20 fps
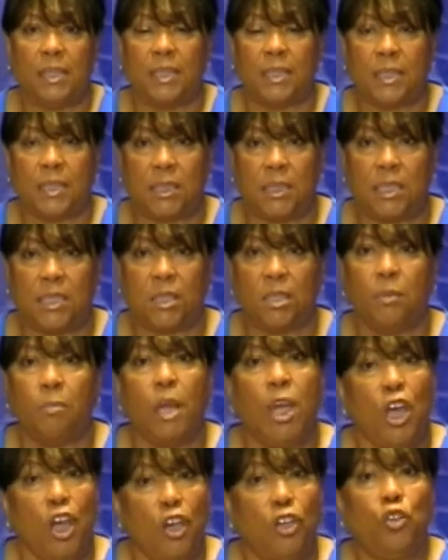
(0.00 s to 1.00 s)
the system,
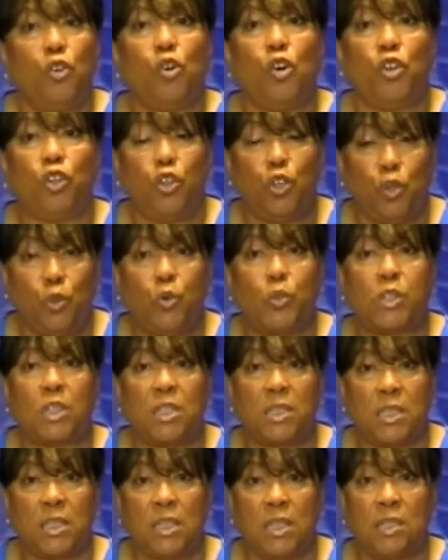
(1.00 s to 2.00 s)
you will use the
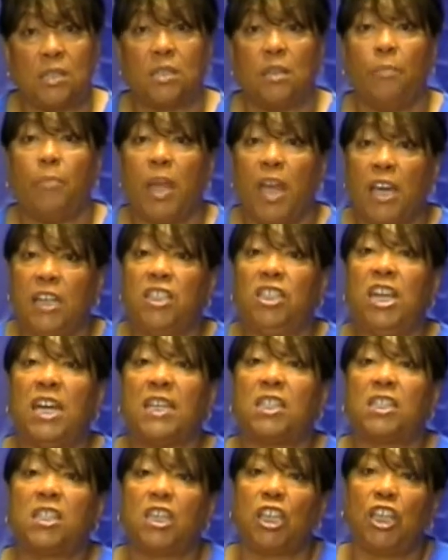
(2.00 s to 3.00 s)
system
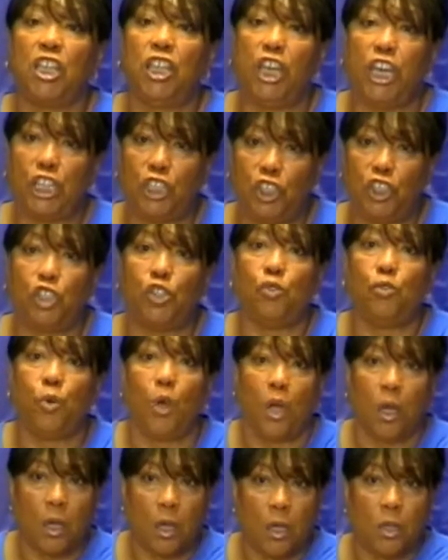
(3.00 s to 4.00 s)
just to get you
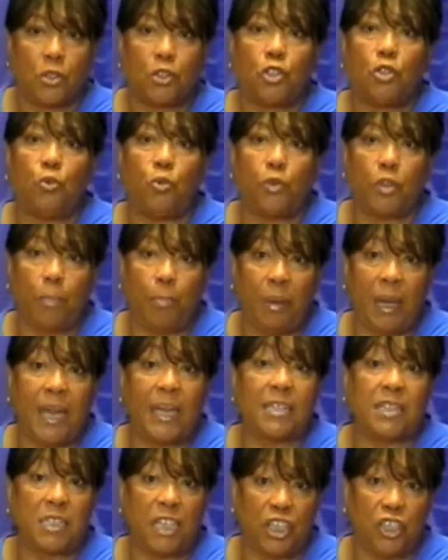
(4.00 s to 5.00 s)
to the
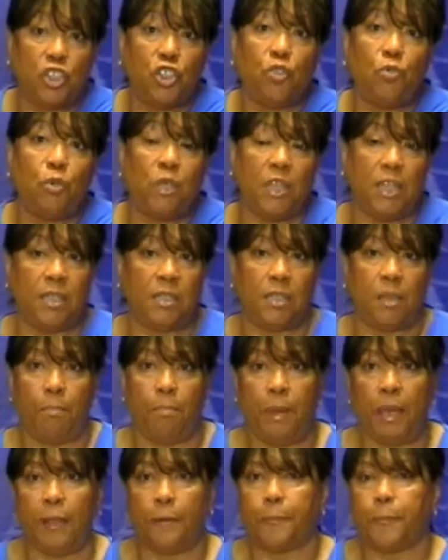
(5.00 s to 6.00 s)
place that you need to
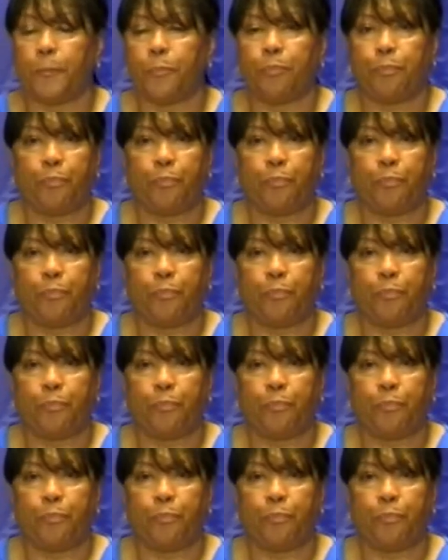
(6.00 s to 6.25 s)
be.